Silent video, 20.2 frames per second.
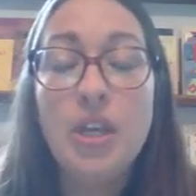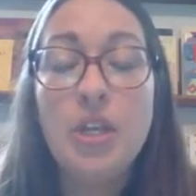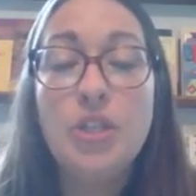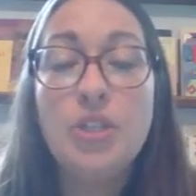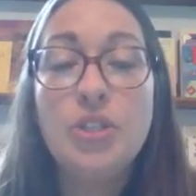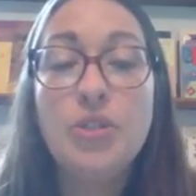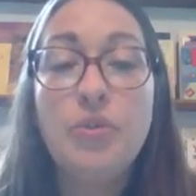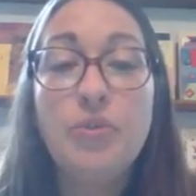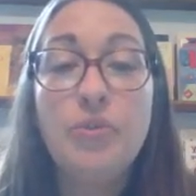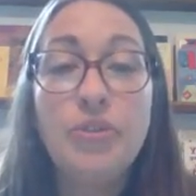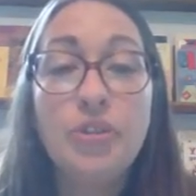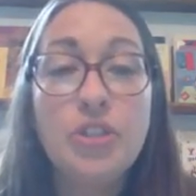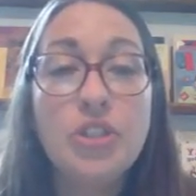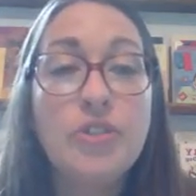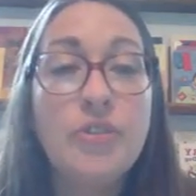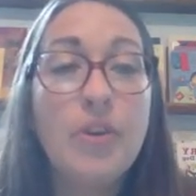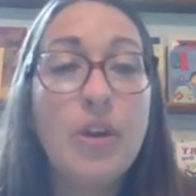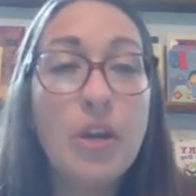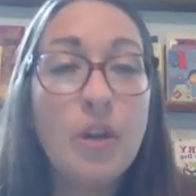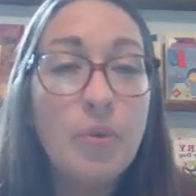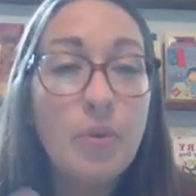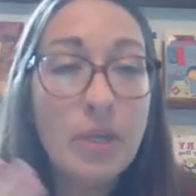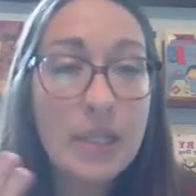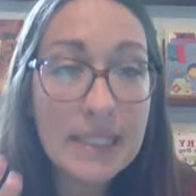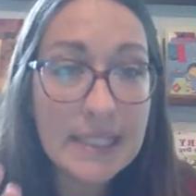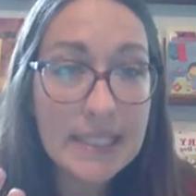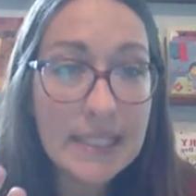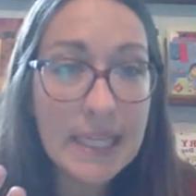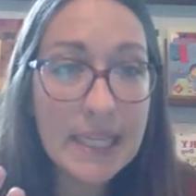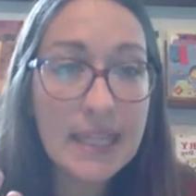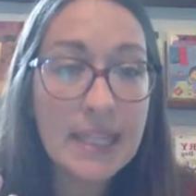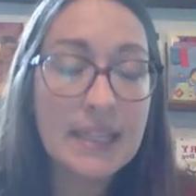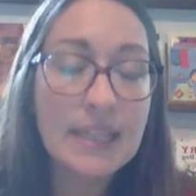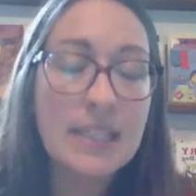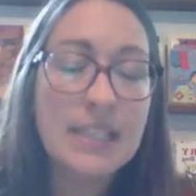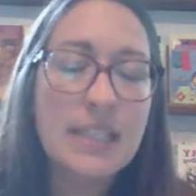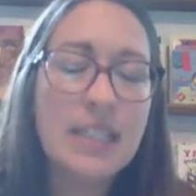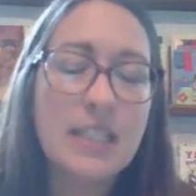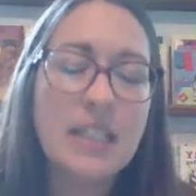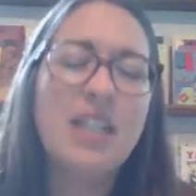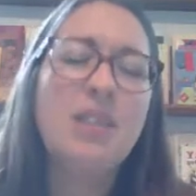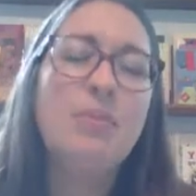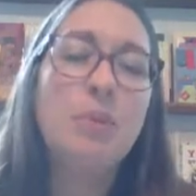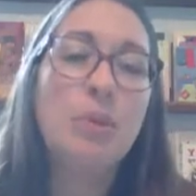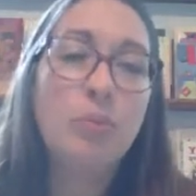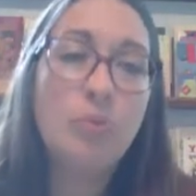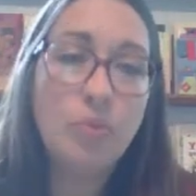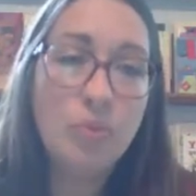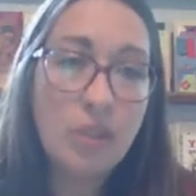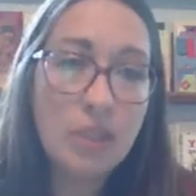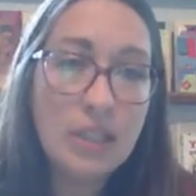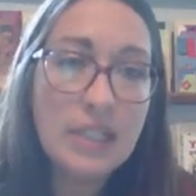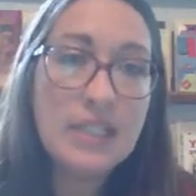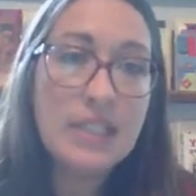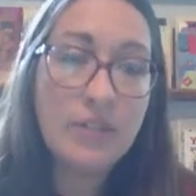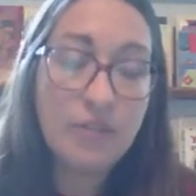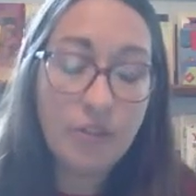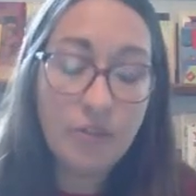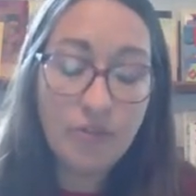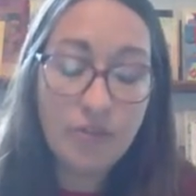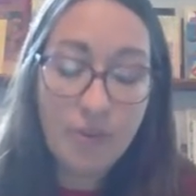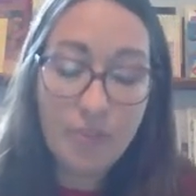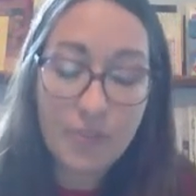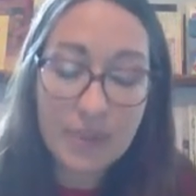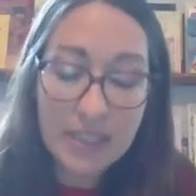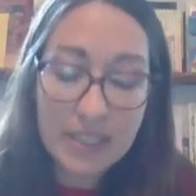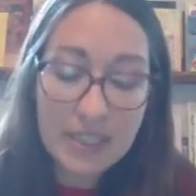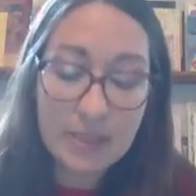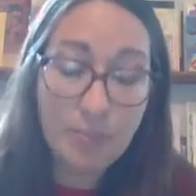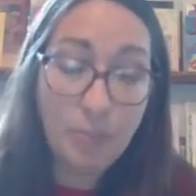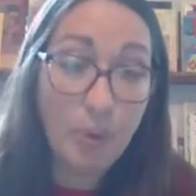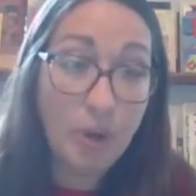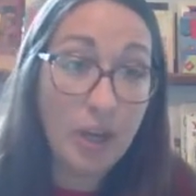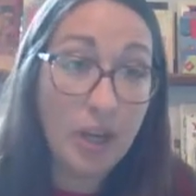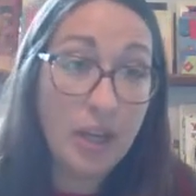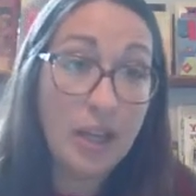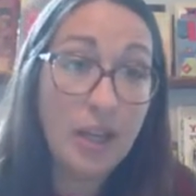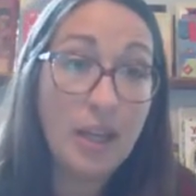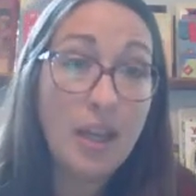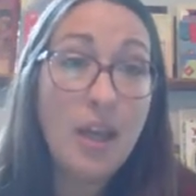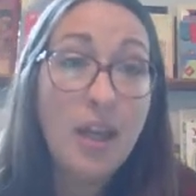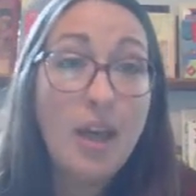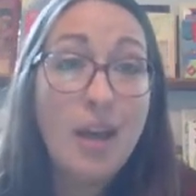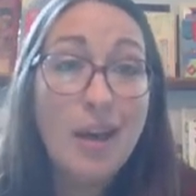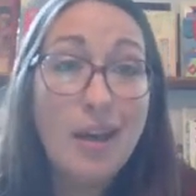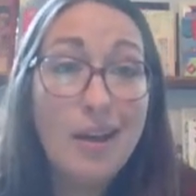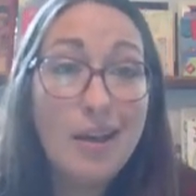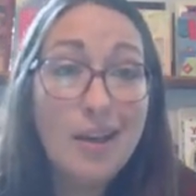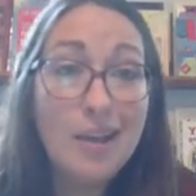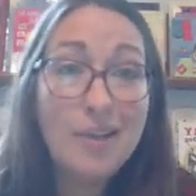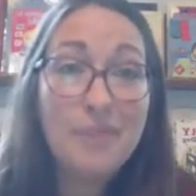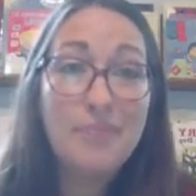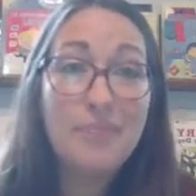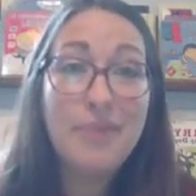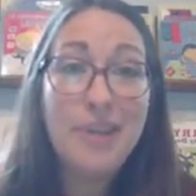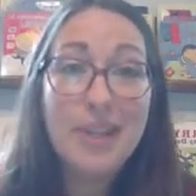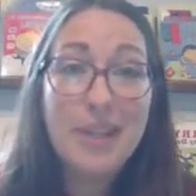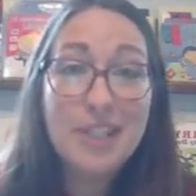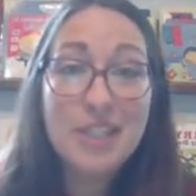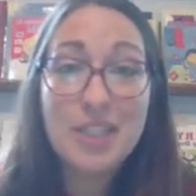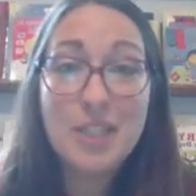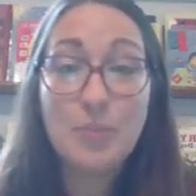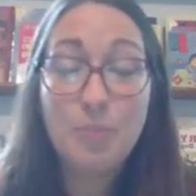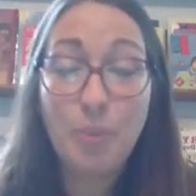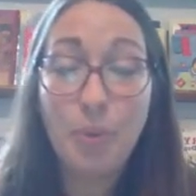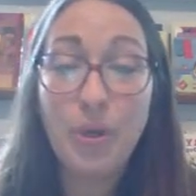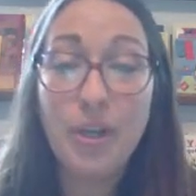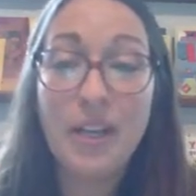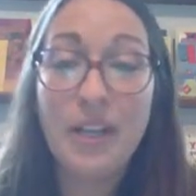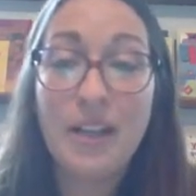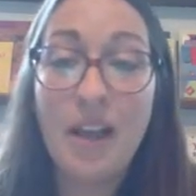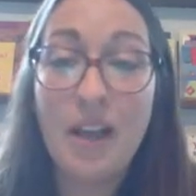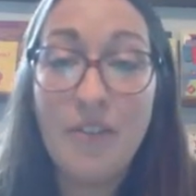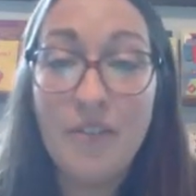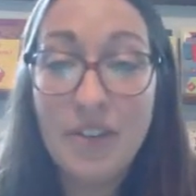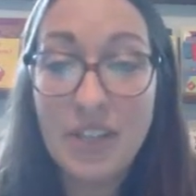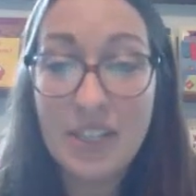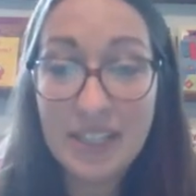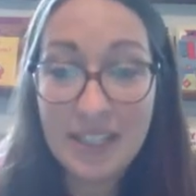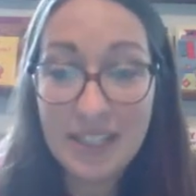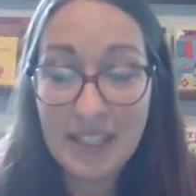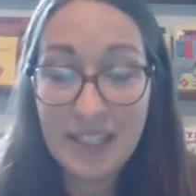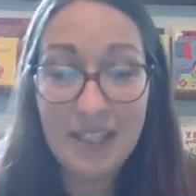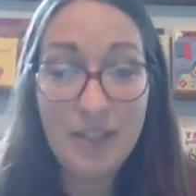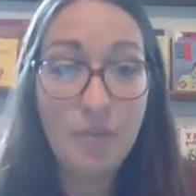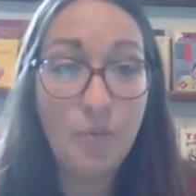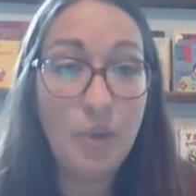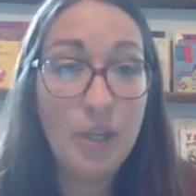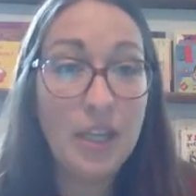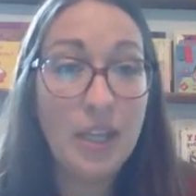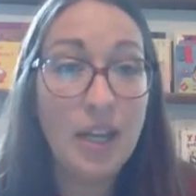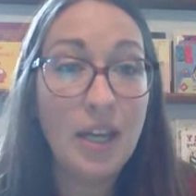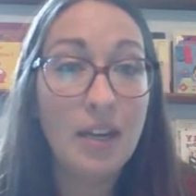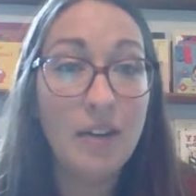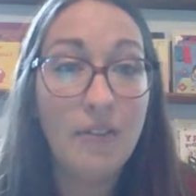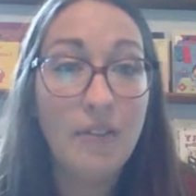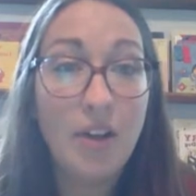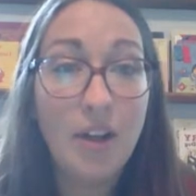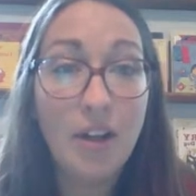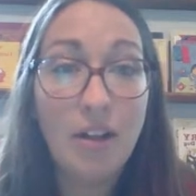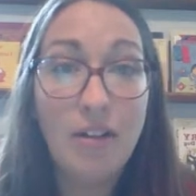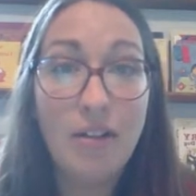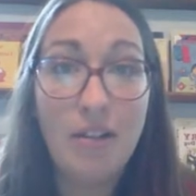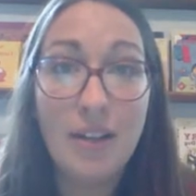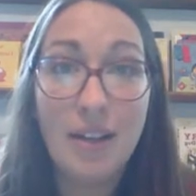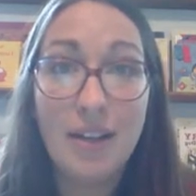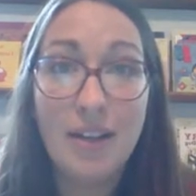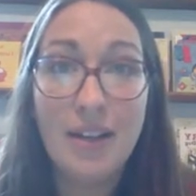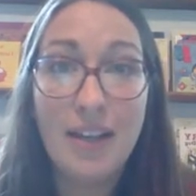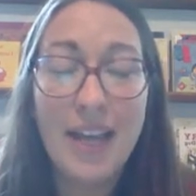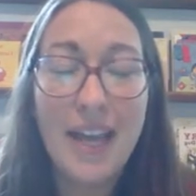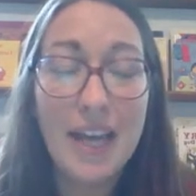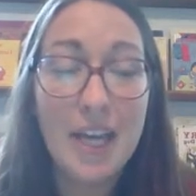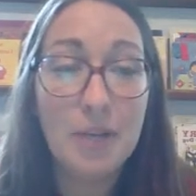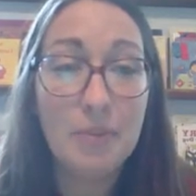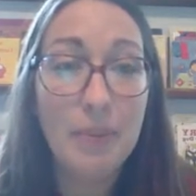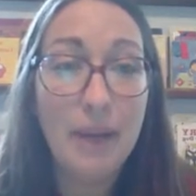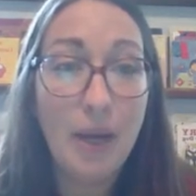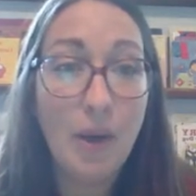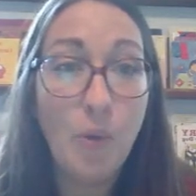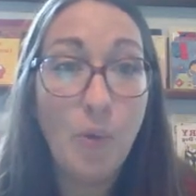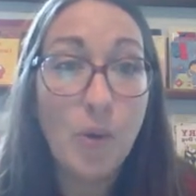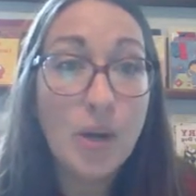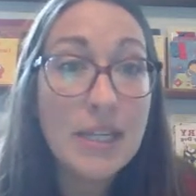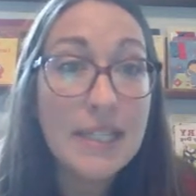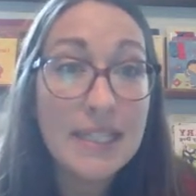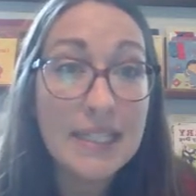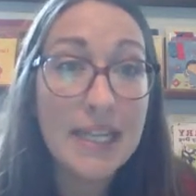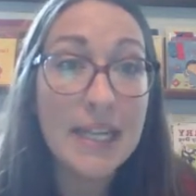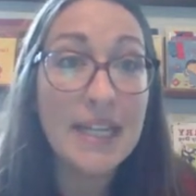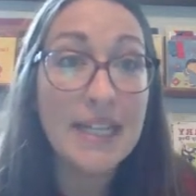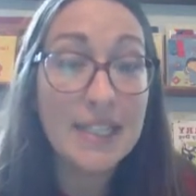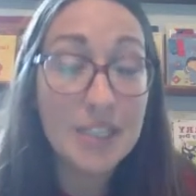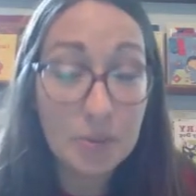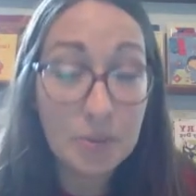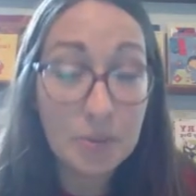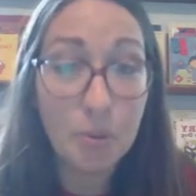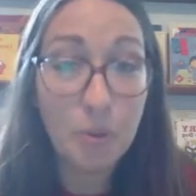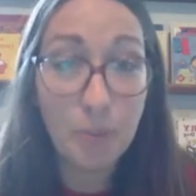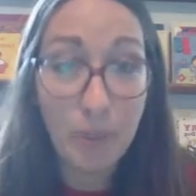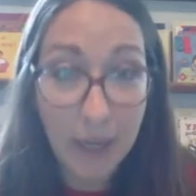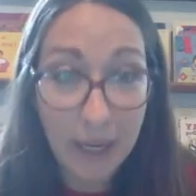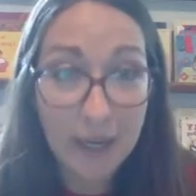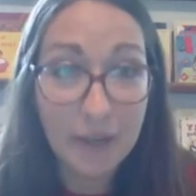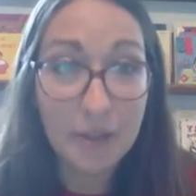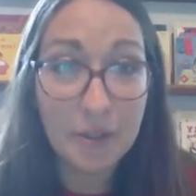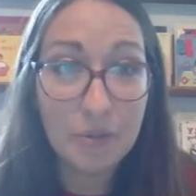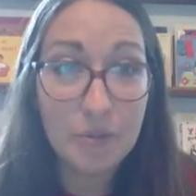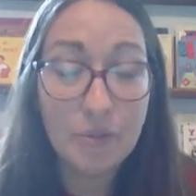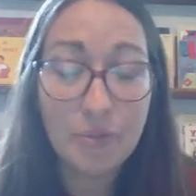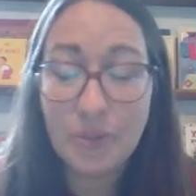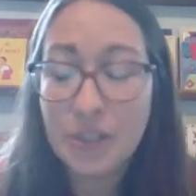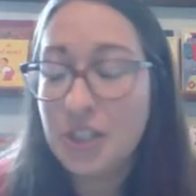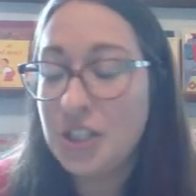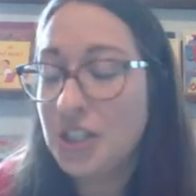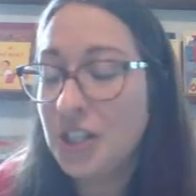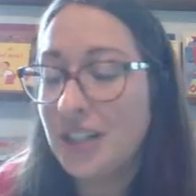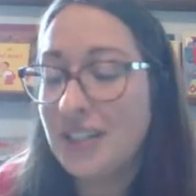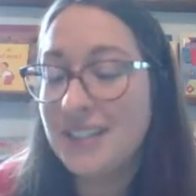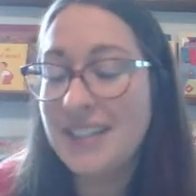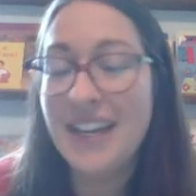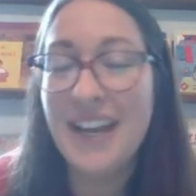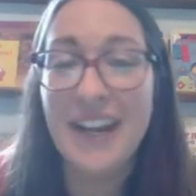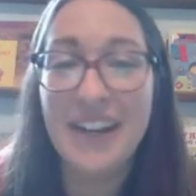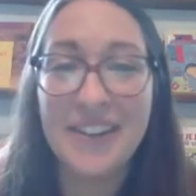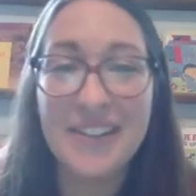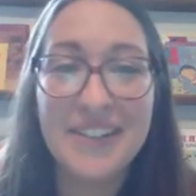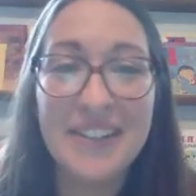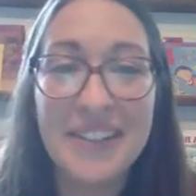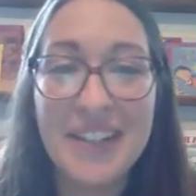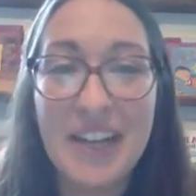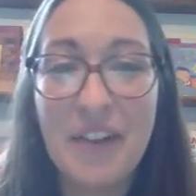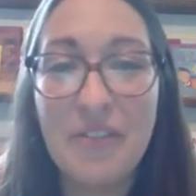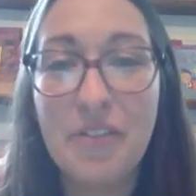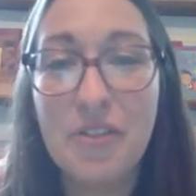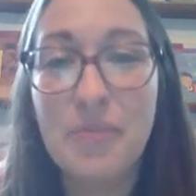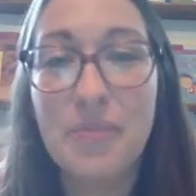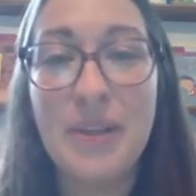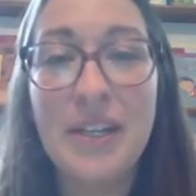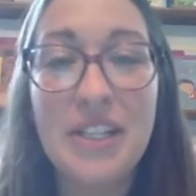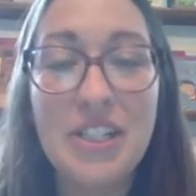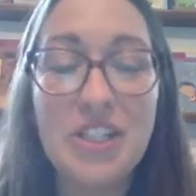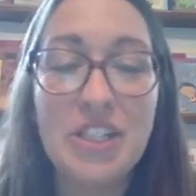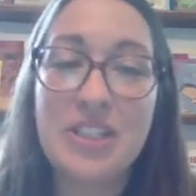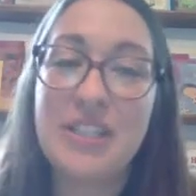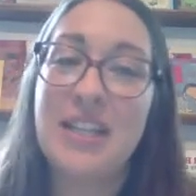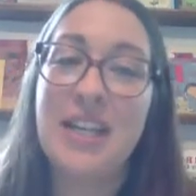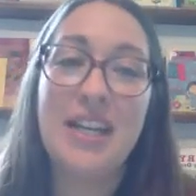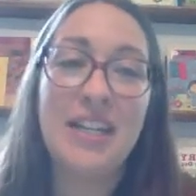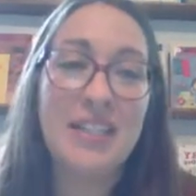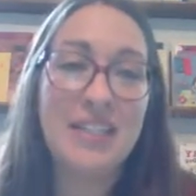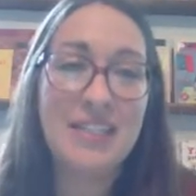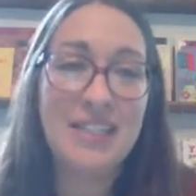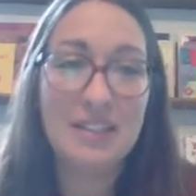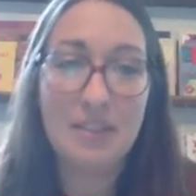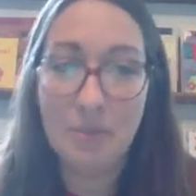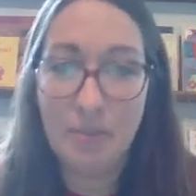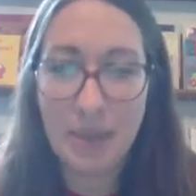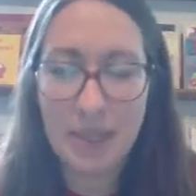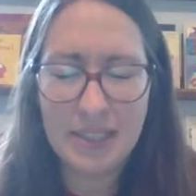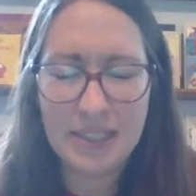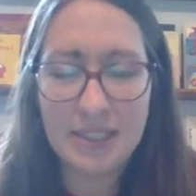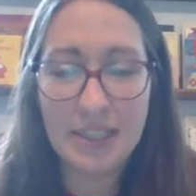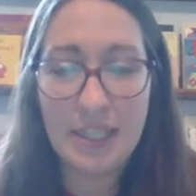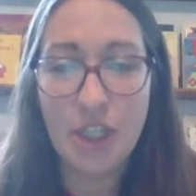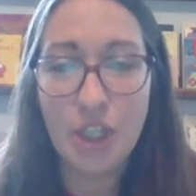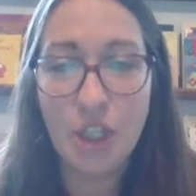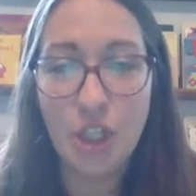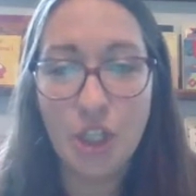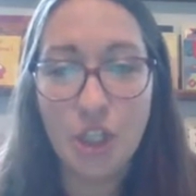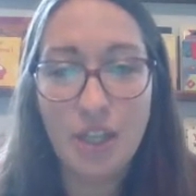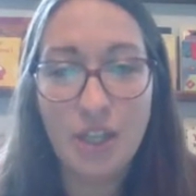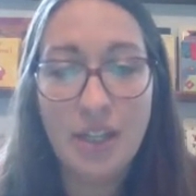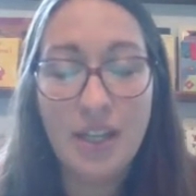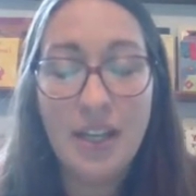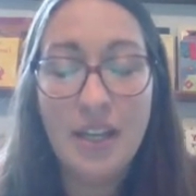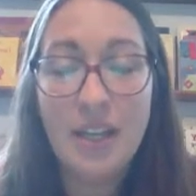So first of all, I want to say that this is going to be really different from the spring. In the spring, obviously, we kind of all had about one day to prepare when we shut down, and everybody just kind of did the best they could.